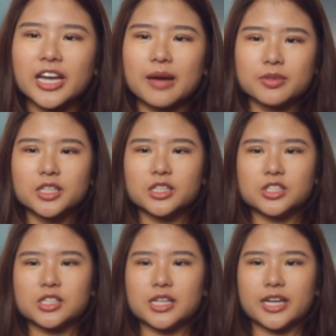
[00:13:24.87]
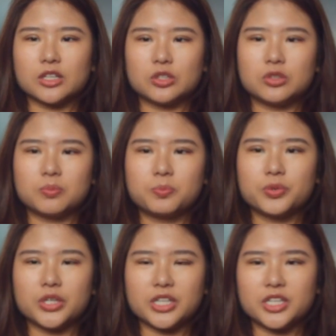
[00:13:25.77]
Okay, I'm gonna just like
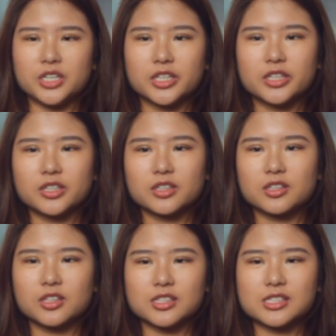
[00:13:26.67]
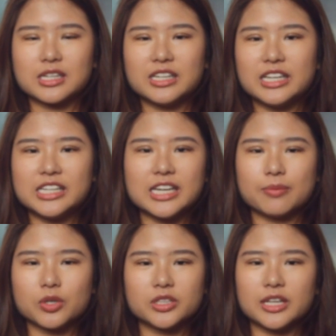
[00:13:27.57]
put it here because clearly
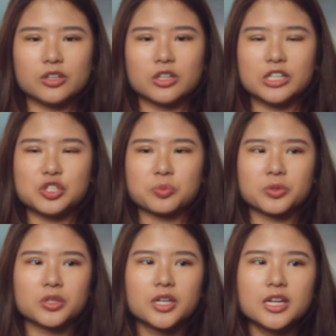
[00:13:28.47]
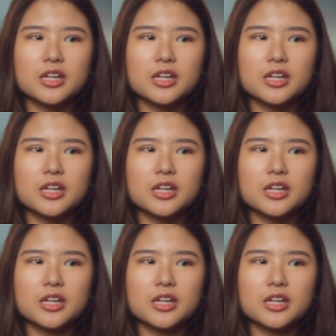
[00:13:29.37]
I'm not that knowledgeable,